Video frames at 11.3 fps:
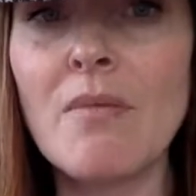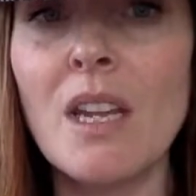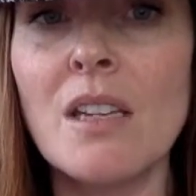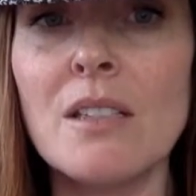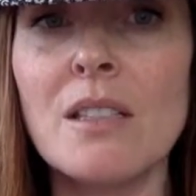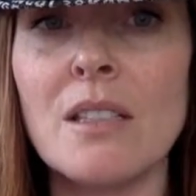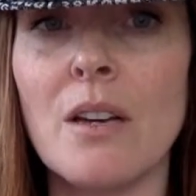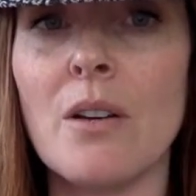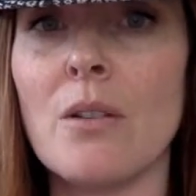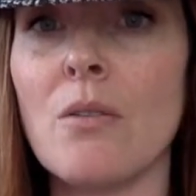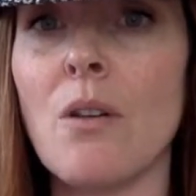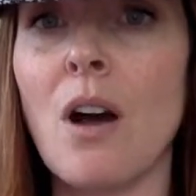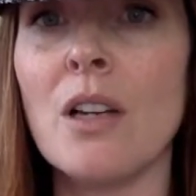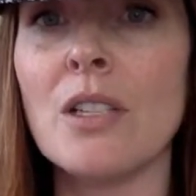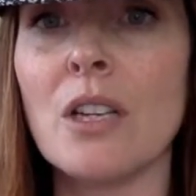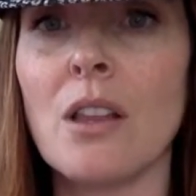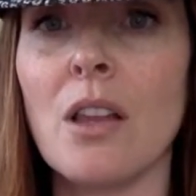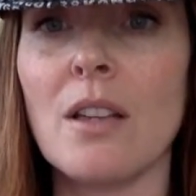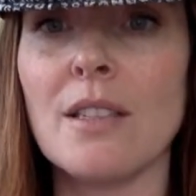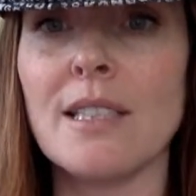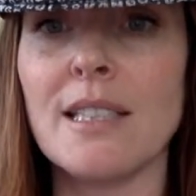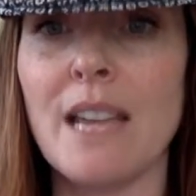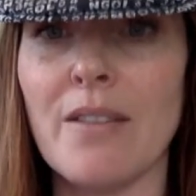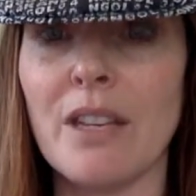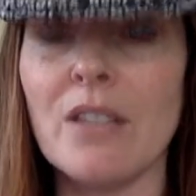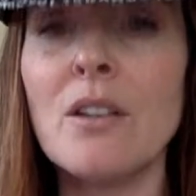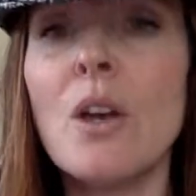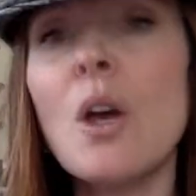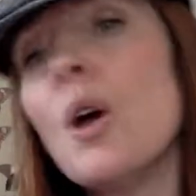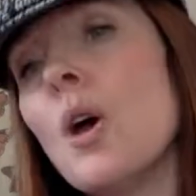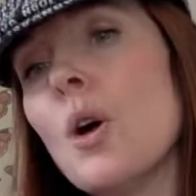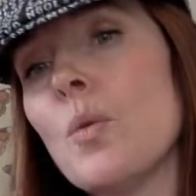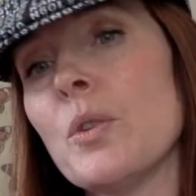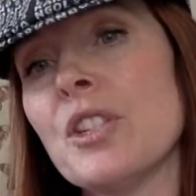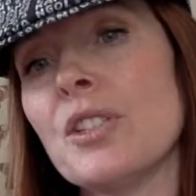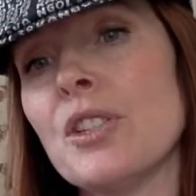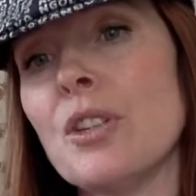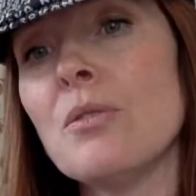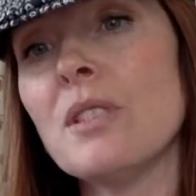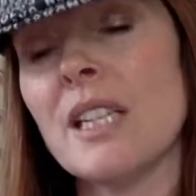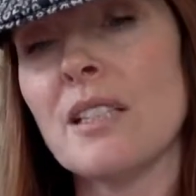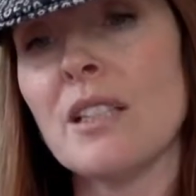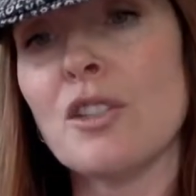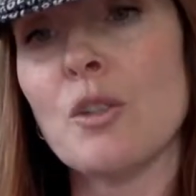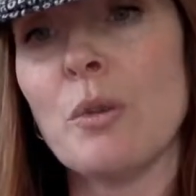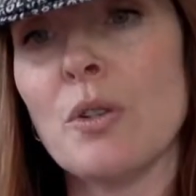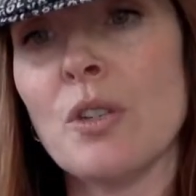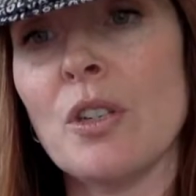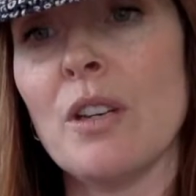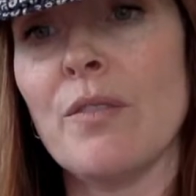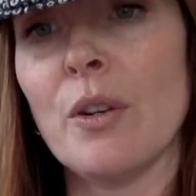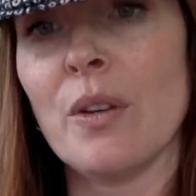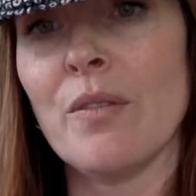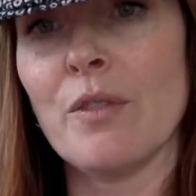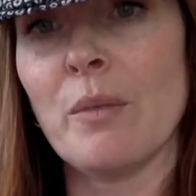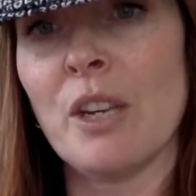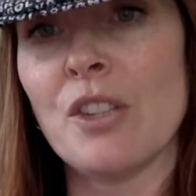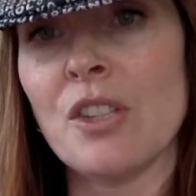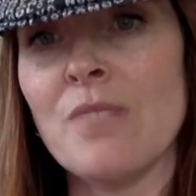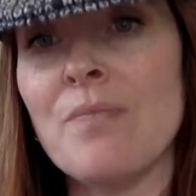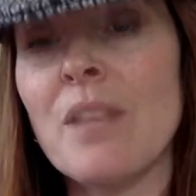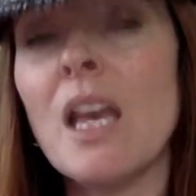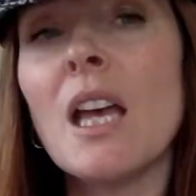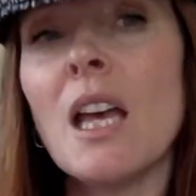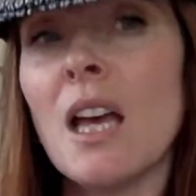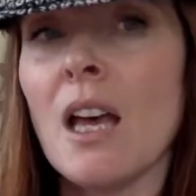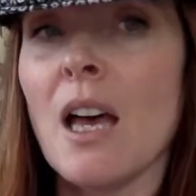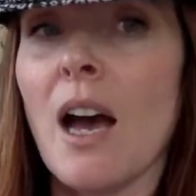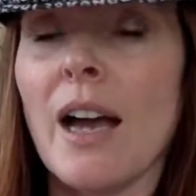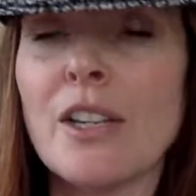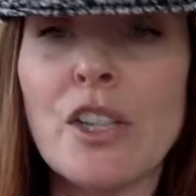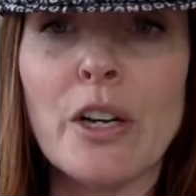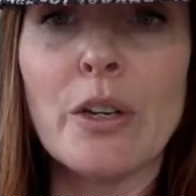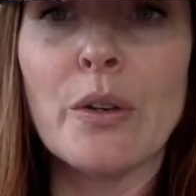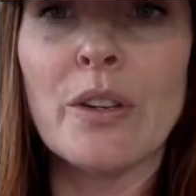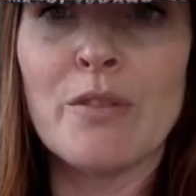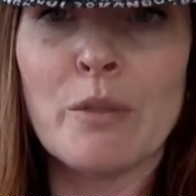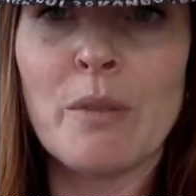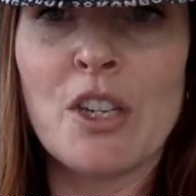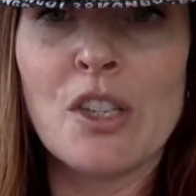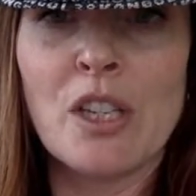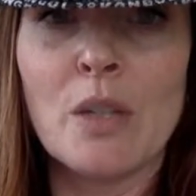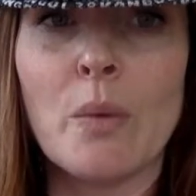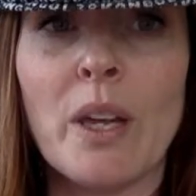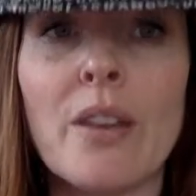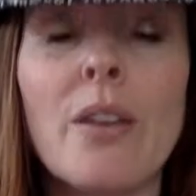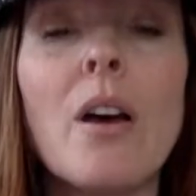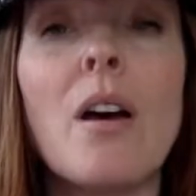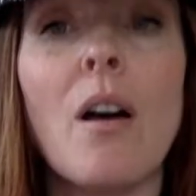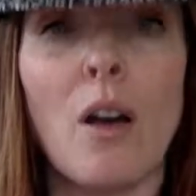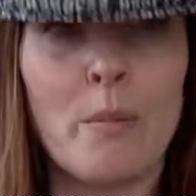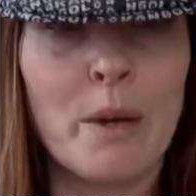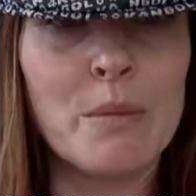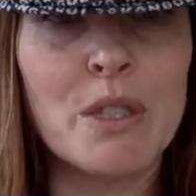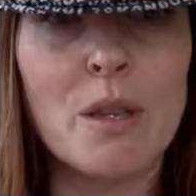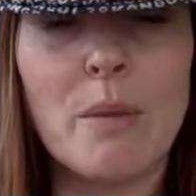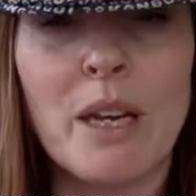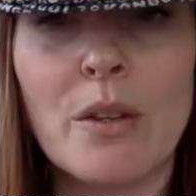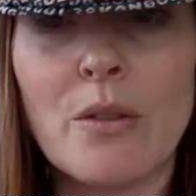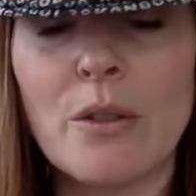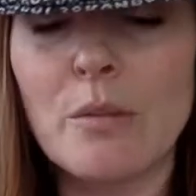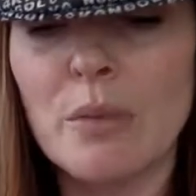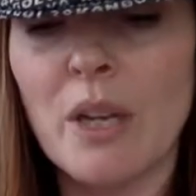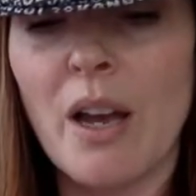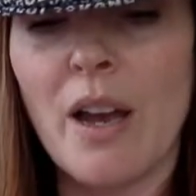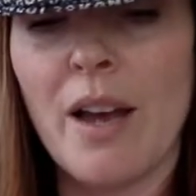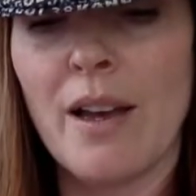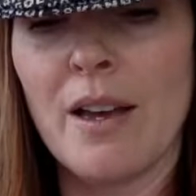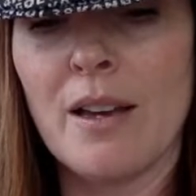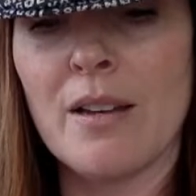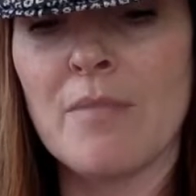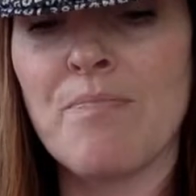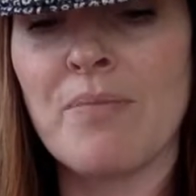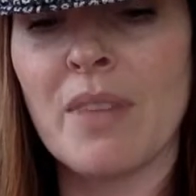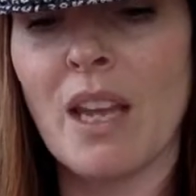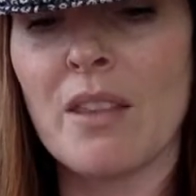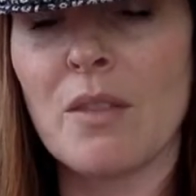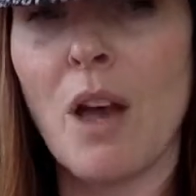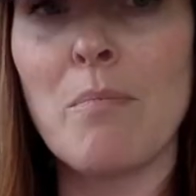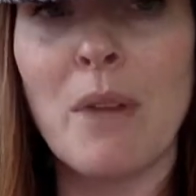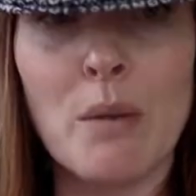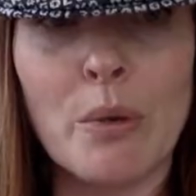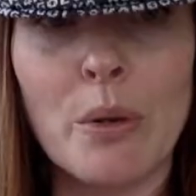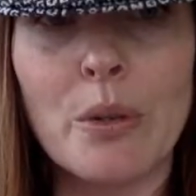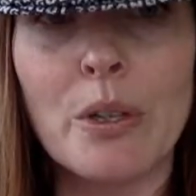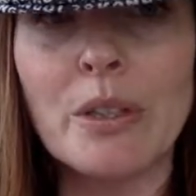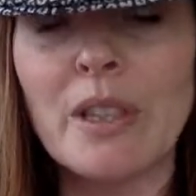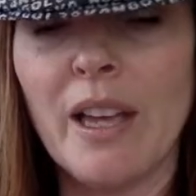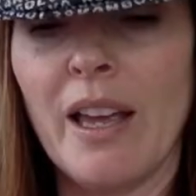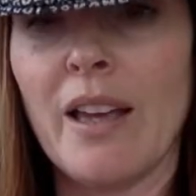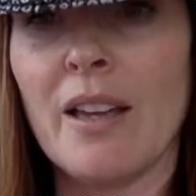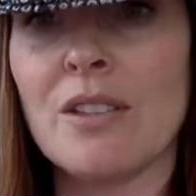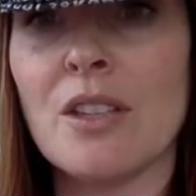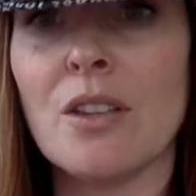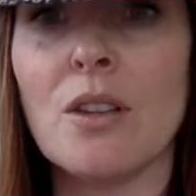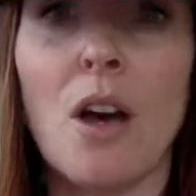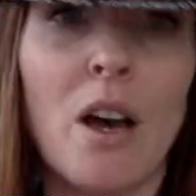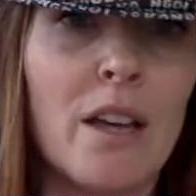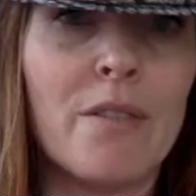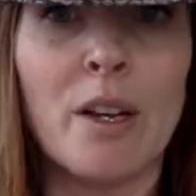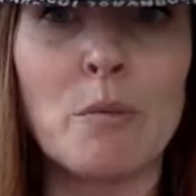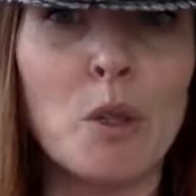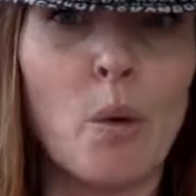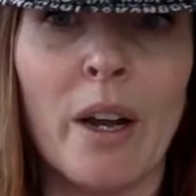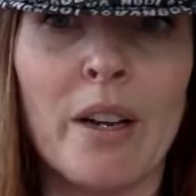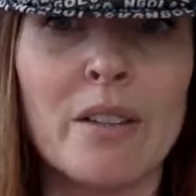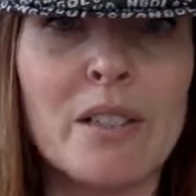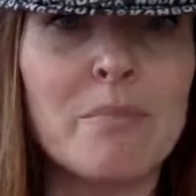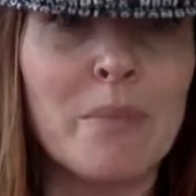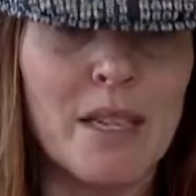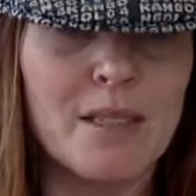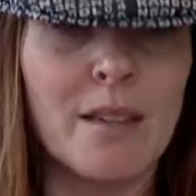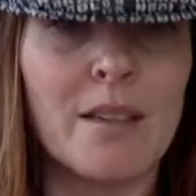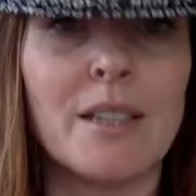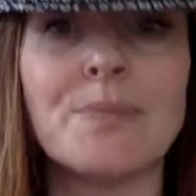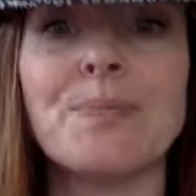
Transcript: So on to clause 7, which is use and distribution of your information. I share your information with all members of the Pike Group, my broker, and the law if I'm required, basically.